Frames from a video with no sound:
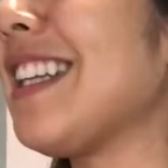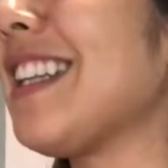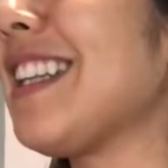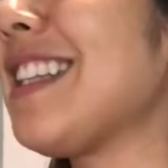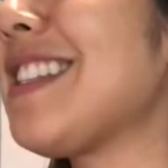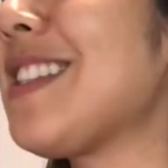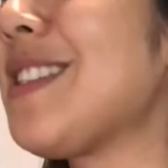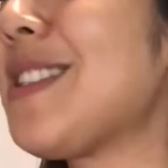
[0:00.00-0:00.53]

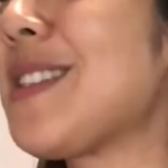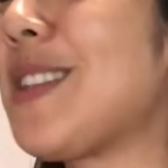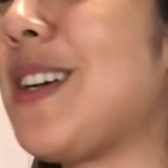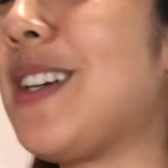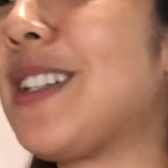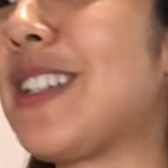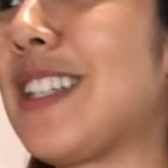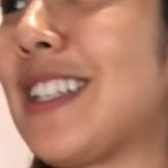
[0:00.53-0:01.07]
This looks
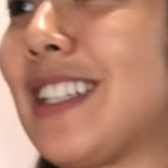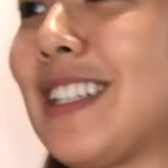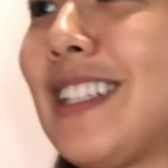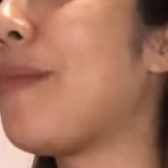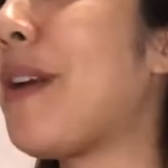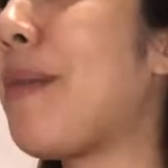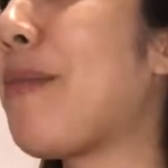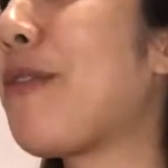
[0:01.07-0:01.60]
longer,
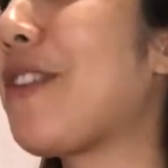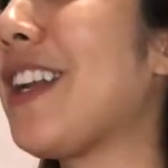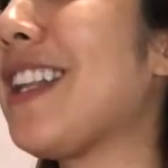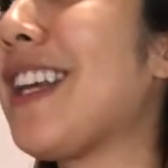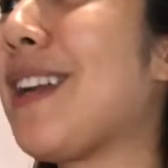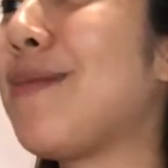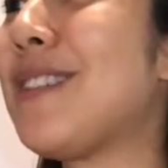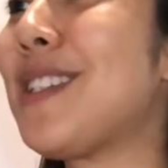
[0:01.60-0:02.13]
but I'm afraid
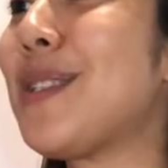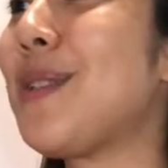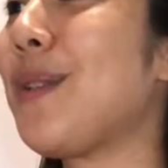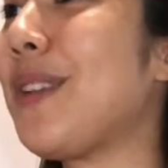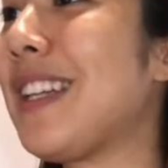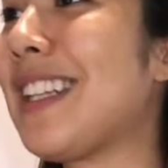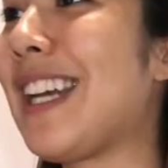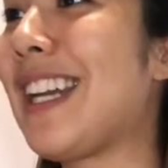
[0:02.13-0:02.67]
that I'm just
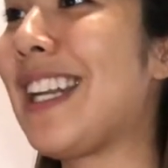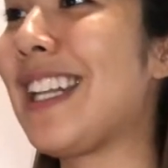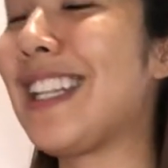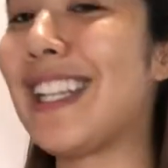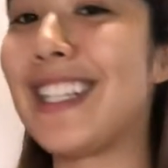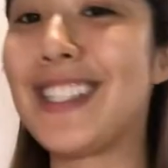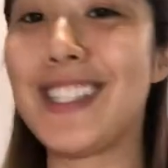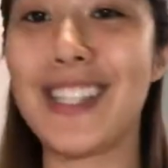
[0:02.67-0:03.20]
doing that and
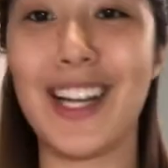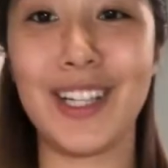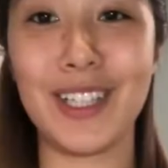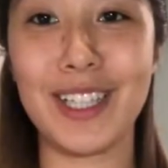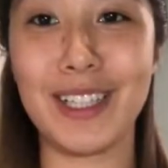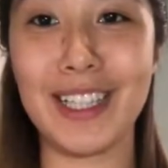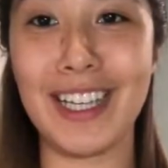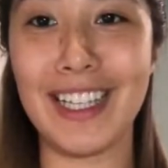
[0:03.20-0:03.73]
then it's not
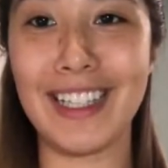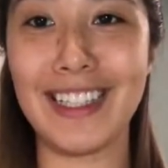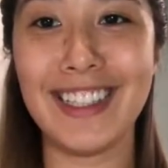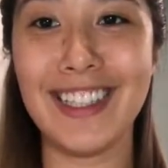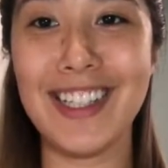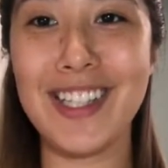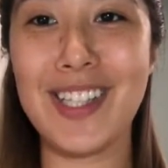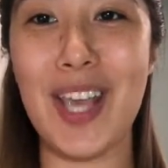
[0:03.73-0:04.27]
gonna get
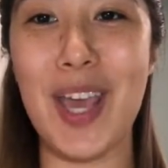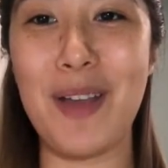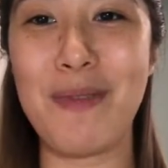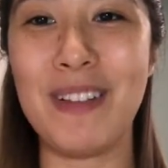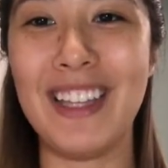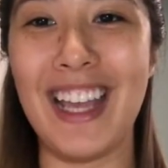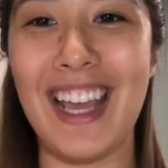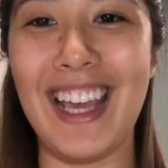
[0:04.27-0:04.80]
the
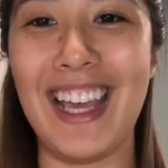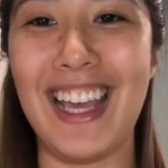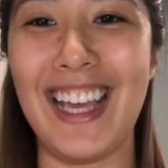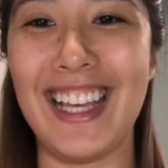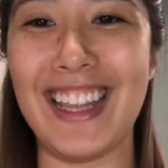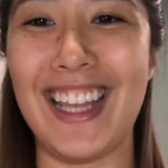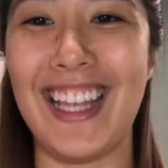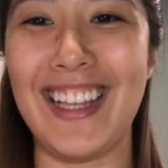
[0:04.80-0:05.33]
same
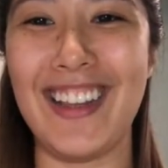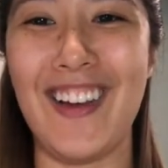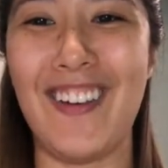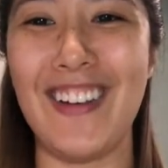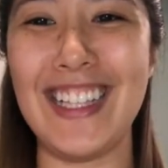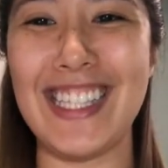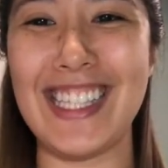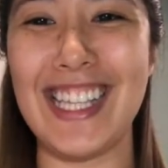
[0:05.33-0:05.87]
length. No,
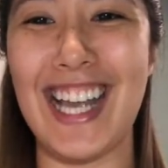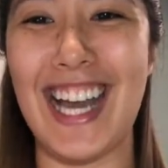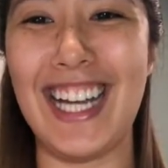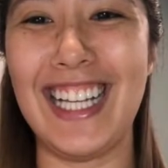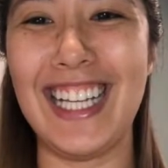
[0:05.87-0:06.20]
it's not.